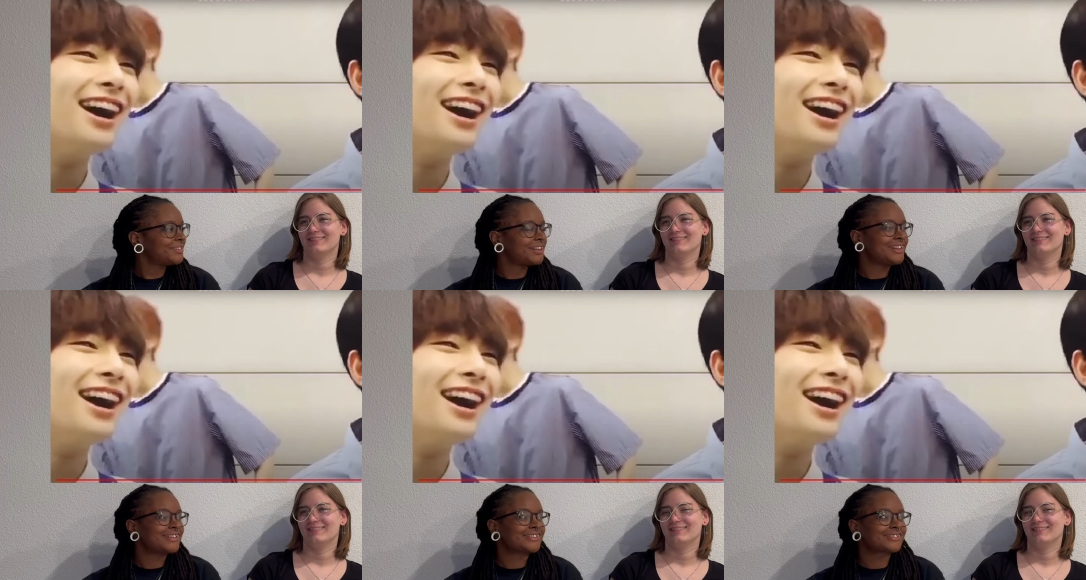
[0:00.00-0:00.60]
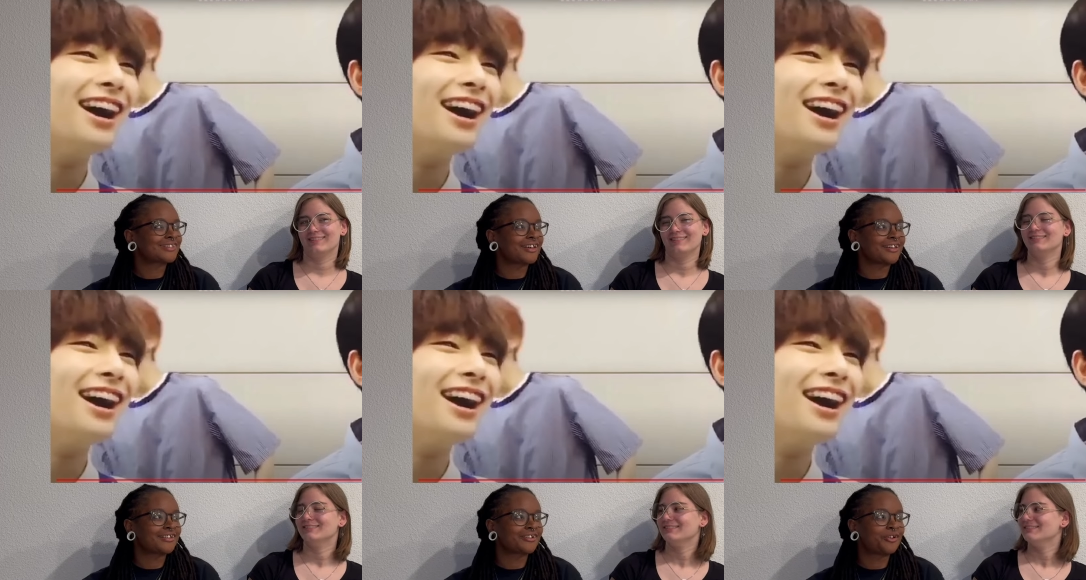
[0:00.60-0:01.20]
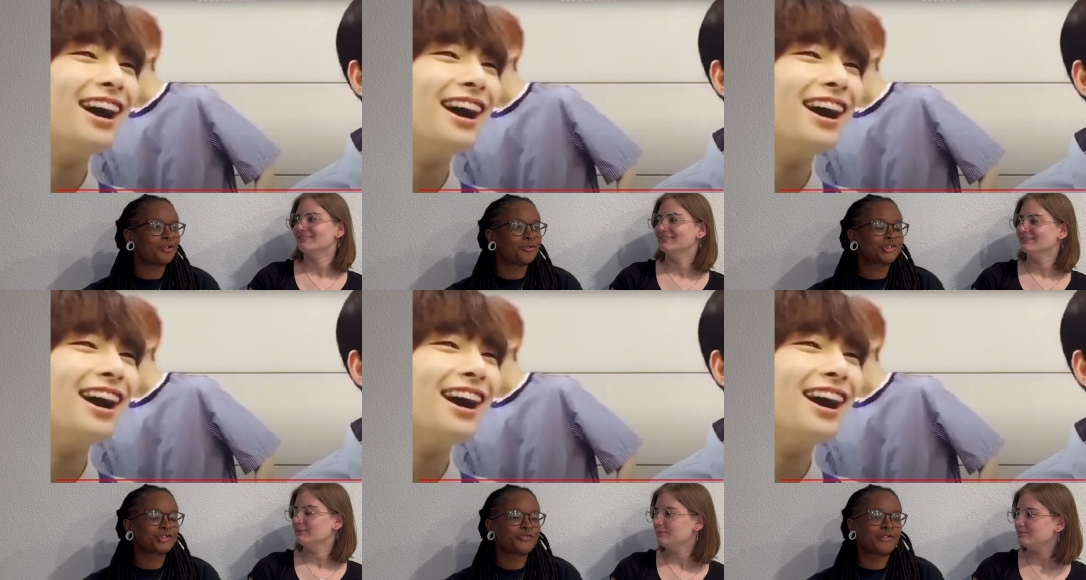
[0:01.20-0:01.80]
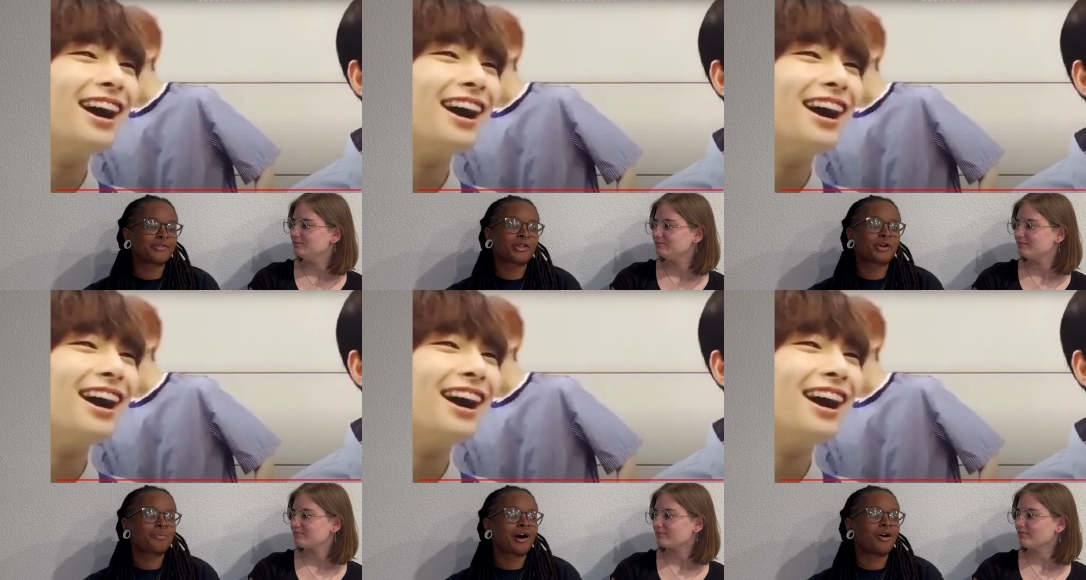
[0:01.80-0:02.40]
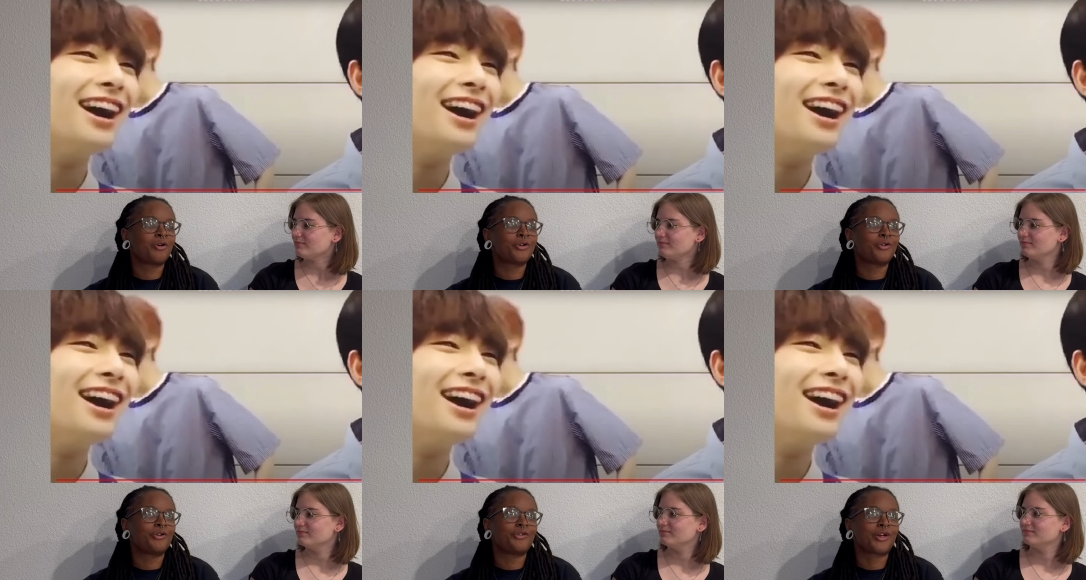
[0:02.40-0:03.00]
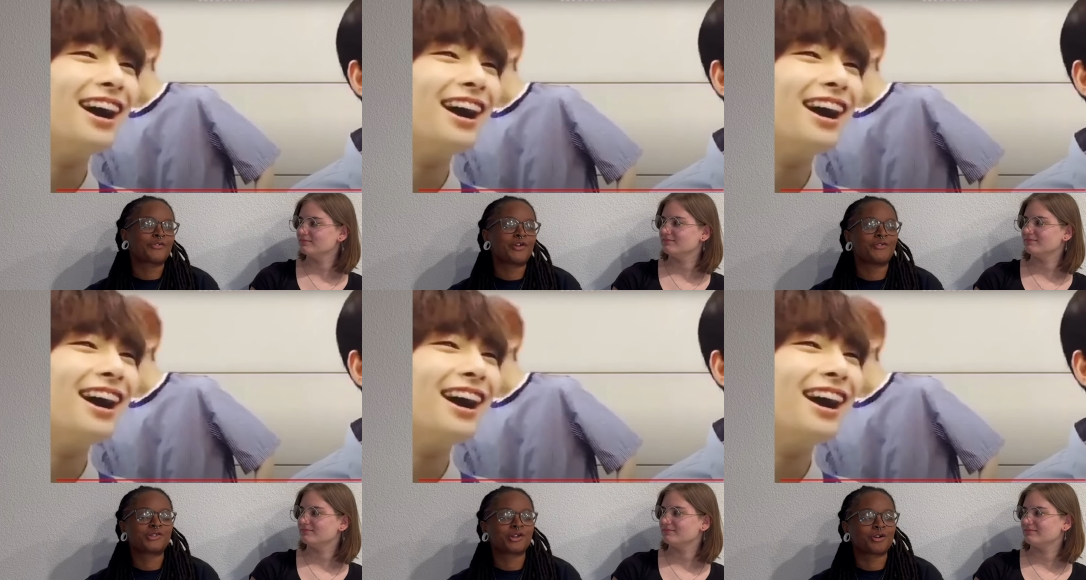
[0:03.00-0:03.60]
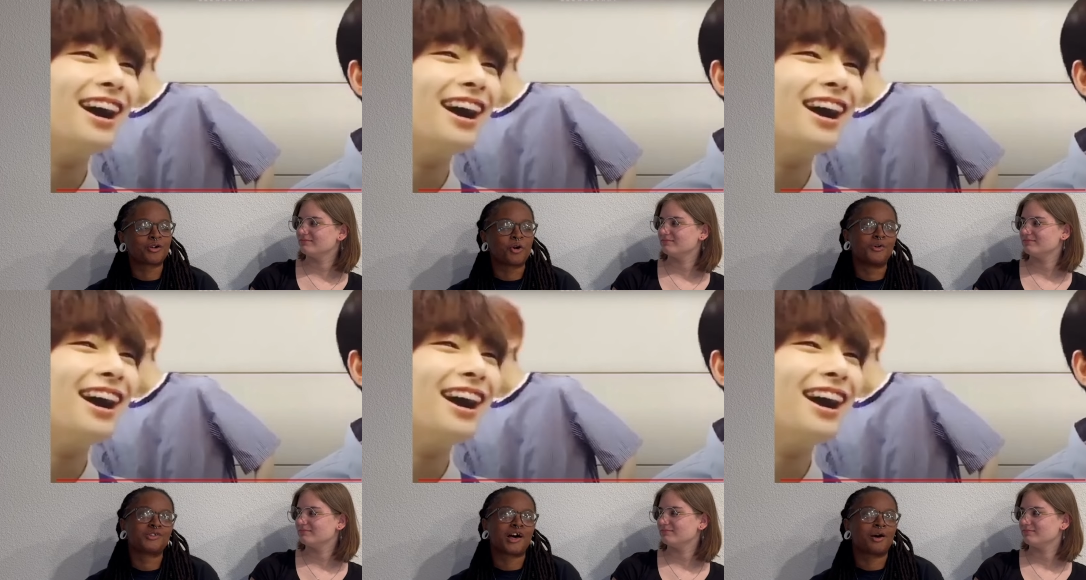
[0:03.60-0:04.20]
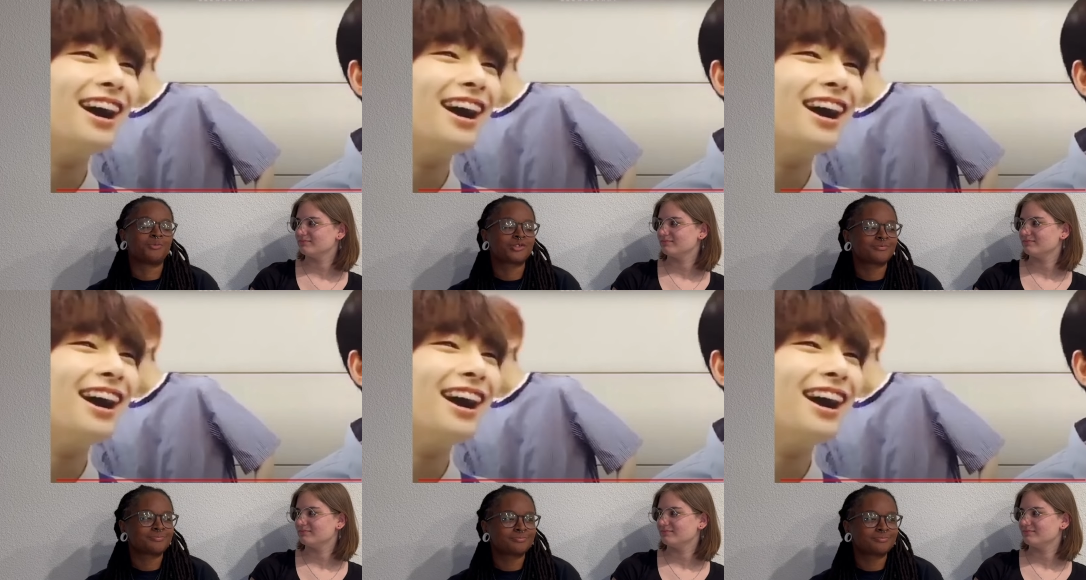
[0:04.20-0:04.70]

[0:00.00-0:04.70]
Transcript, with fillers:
Speaker 1: it is it's like oh what's your favorite thing about your like favorite singer oh his abs